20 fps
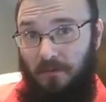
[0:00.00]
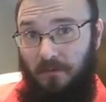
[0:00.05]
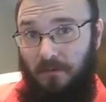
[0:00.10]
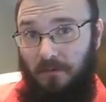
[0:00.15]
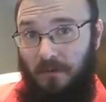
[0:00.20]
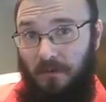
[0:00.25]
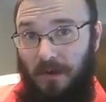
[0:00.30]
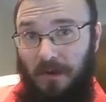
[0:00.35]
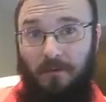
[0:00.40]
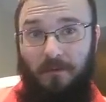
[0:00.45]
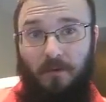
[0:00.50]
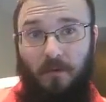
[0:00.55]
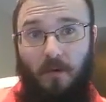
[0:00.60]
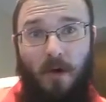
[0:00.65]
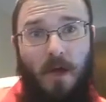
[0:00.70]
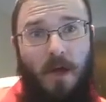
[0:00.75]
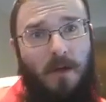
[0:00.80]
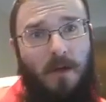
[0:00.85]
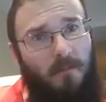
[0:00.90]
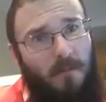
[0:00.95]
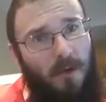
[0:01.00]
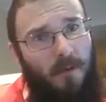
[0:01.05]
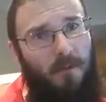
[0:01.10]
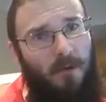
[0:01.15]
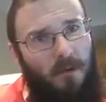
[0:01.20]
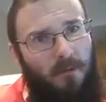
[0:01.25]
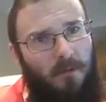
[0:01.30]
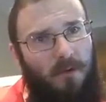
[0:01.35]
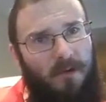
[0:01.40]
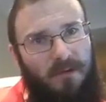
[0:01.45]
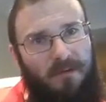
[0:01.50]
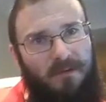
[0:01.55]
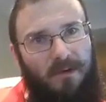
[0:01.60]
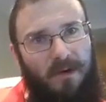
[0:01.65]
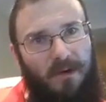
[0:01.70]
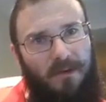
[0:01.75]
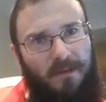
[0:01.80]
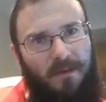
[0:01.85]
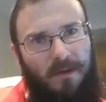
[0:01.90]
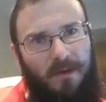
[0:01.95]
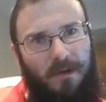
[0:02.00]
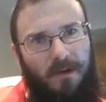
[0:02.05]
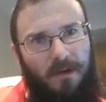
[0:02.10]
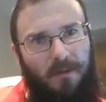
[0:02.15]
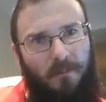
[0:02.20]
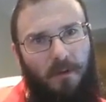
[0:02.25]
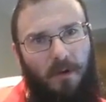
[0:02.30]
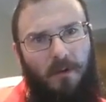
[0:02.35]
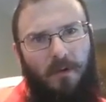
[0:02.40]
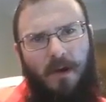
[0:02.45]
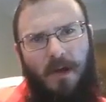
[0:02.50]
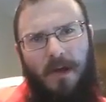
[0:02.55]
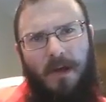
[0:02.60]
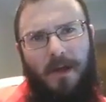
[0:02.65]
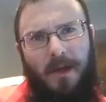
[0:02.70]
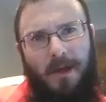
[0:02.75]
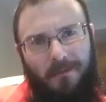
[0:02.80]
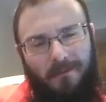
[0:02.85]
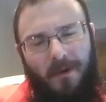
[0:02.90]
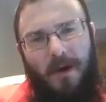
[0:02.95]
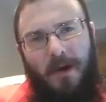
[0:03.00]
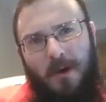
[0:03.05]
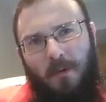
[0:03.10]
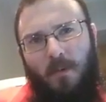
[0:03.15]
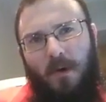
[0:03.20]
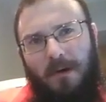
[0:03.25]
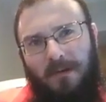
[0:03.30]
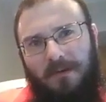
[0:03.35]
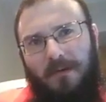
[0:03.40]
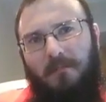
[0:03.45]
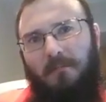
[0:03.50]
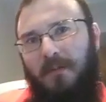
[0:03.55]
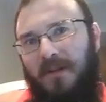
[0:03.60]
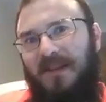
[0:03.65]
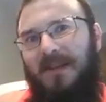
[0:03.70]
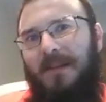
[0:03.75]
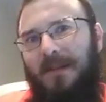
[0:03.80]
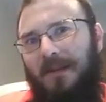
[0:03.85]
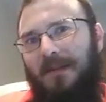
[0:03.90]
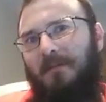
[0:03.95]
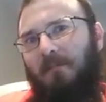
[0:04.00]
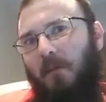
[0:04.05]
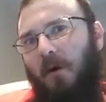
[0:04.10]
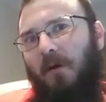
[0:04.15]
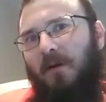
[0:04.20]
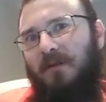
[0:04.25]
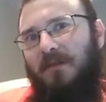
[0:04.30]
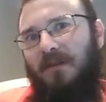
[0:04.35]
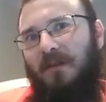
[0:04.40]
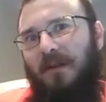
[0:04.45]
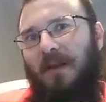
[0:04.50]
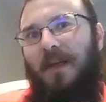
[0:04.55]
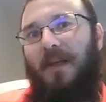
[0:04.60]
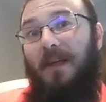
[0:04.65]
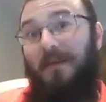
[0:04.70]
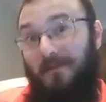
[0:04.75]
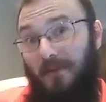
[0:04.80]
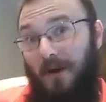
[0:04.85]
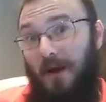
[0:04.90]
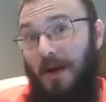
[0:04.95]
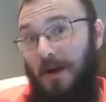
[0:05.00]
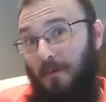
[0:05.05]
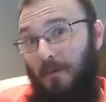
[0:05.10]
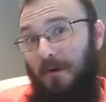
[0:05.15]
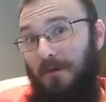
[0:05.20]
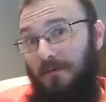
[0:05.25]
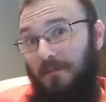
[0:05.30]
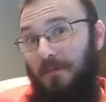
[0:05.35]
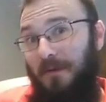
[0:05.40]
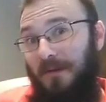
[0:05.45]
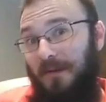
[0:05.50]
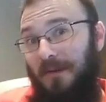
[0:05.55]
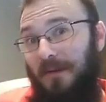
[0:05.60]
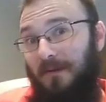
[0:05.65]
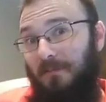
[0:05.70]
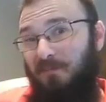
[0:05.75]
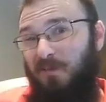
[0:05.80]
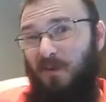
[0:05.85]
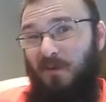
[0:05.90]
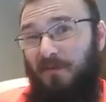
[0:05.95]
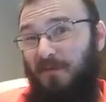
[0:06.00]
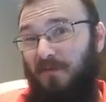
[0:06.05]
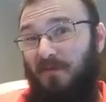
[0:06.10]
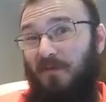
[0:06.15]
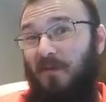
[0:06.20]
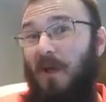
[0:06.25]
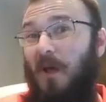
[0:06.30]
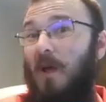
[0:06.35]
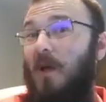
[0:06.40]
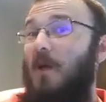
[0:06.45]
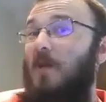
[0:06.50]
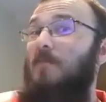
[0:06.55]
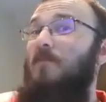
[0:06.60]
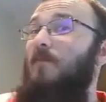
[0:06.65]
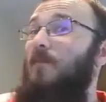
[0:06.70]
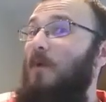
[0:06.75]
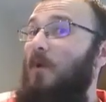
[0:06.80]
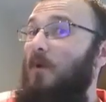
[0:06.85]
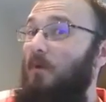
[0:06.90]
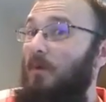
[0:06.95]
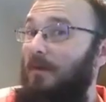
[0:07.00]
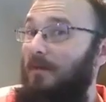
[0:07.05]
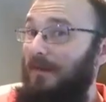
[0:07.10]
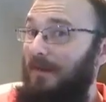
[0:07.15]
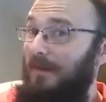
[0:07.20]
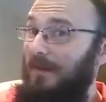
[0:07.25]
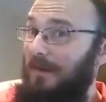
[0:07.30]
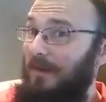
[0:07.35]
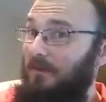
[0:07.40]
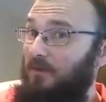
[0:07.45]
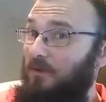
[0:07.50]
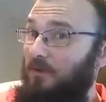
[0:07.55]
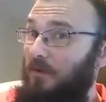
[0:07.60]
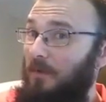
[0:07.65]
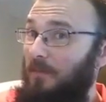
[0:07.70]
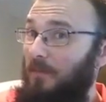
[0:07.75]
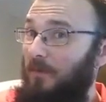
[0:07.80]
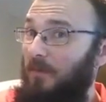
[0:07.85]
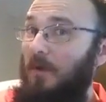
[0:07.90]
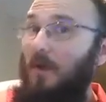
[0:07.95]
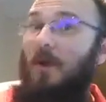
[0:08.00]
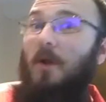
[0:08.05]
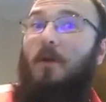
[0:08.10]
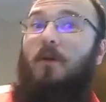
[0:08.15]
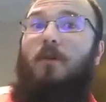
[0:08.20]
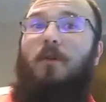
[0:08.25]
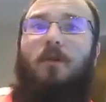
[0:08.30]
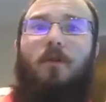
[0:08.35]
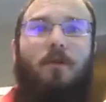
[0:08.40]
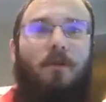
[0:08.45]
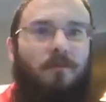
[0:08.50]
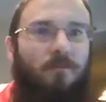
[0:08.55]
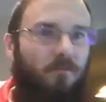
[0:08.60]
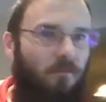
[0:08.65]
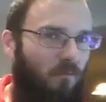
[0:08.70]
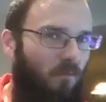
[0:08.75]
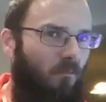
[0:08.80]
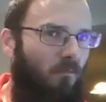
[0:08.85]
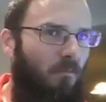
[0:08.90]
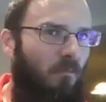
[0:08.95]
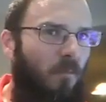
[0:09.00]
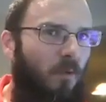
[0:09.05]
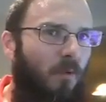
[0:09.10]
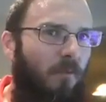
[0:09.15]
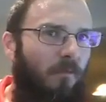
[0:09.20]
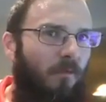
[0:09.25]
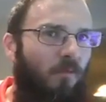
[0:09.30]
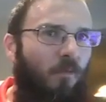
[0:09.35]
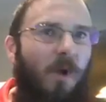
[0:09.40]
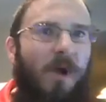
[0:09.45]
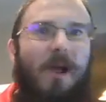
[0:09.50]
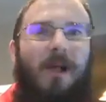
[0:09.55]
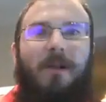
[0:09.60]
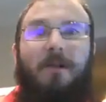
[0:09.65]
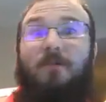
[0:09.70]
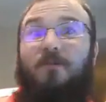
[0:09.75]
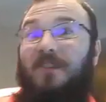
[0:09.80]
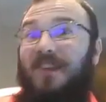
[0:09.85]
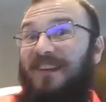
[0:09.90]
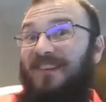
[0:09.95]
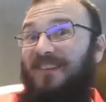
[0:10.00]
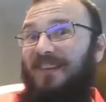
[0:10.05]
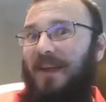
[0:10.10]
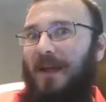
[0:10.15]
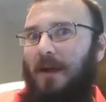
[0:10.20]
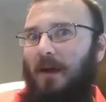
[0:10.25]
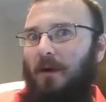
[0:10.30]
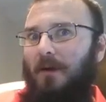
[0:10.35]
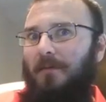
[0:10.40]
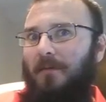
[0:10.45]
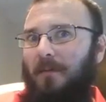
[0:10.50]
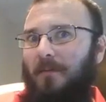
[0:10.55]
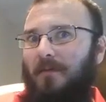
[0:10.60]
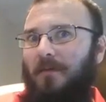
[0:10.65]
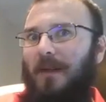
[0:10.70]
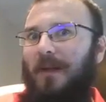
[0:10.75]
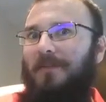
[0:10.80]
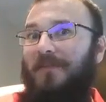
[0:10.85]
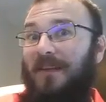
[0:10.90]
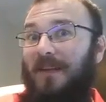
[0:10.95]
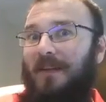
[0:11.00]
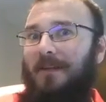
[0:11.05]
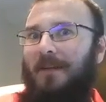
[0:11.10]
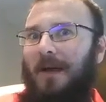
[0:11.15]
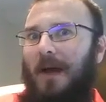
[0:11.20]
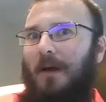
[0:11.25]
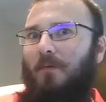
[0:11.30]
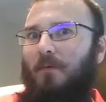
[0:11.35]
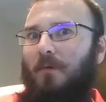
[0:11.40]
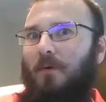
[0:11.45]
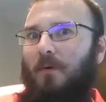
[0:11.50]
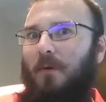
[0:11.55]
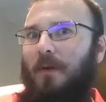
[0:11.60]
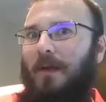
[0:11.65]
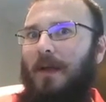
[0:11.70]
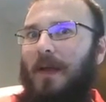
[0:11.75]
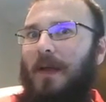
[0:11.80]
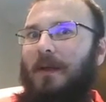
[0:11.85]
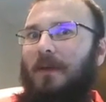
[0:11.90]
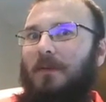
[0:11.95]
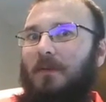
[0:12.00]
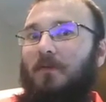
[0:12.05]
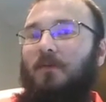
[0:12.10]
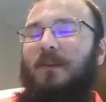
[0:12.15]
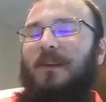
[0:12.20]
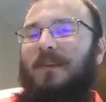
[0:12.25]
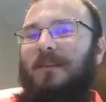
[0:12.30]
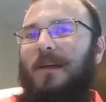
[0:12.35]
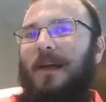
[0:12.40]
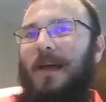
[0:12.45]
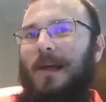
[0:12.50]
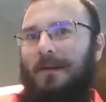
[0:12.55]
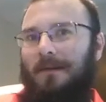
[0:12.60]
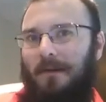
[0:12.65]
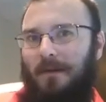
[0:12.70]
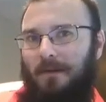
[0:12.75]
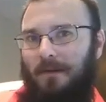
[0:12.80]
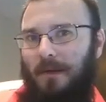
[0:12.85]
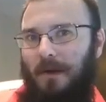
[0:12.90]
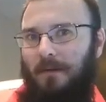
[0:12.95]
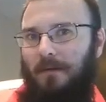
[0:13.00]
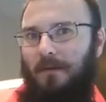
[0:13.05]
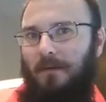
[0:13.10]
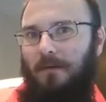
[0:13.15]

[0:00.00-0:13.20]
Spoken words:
Okay? So maybe you need to start thinking about, if I want to be this person, if I want to be this person who is a little trimmer, who moves well, who takes care of himself, is outgoing, you need to act like that.